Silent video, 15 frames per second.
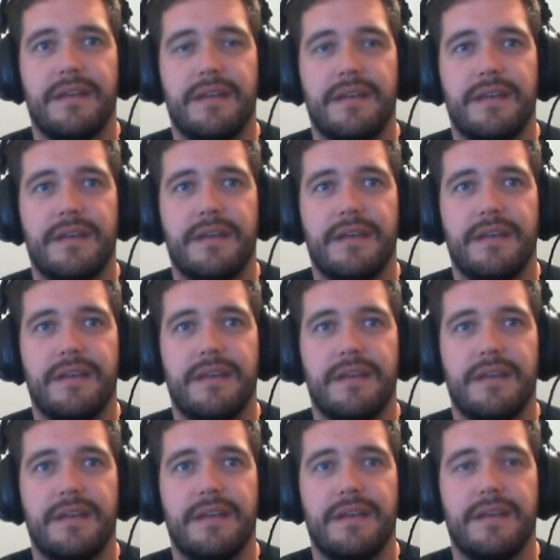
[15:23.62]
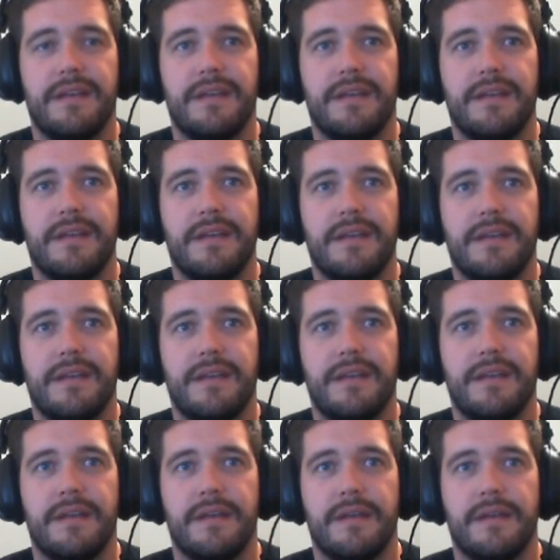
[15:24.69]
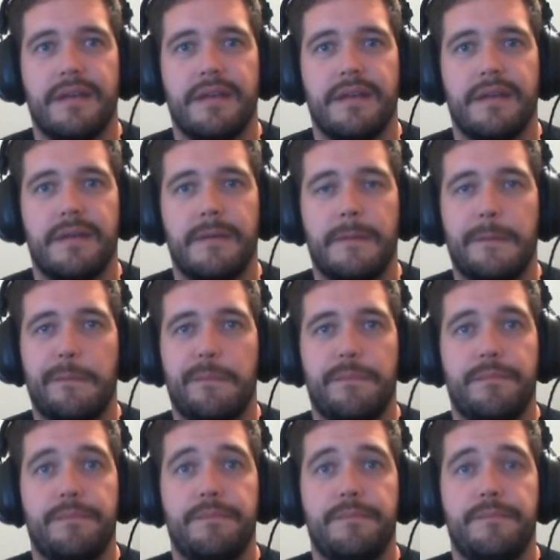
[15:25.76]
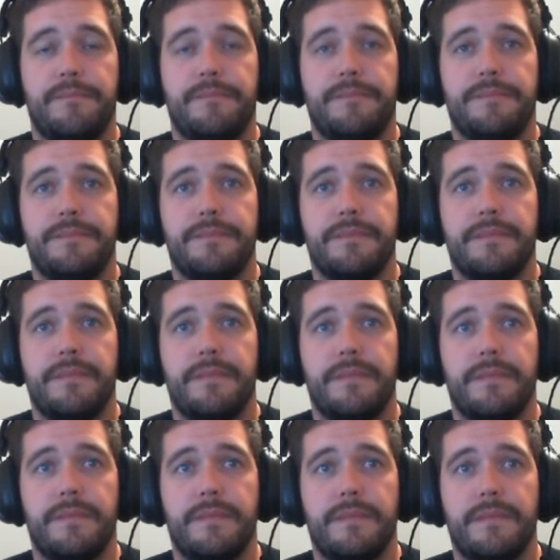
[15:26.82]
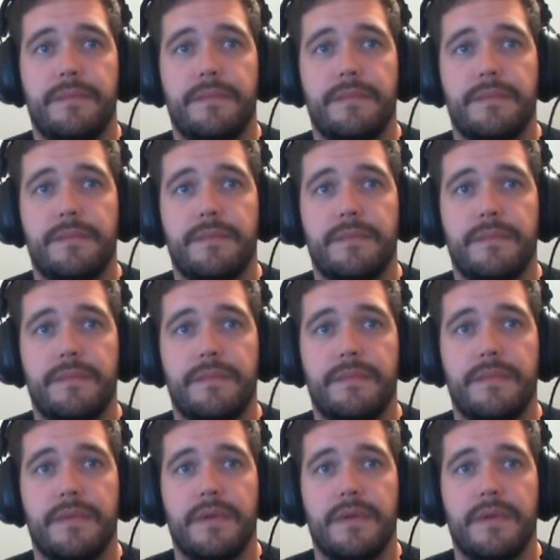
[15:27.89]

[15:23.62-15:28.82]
No words are spoken by the person on screen.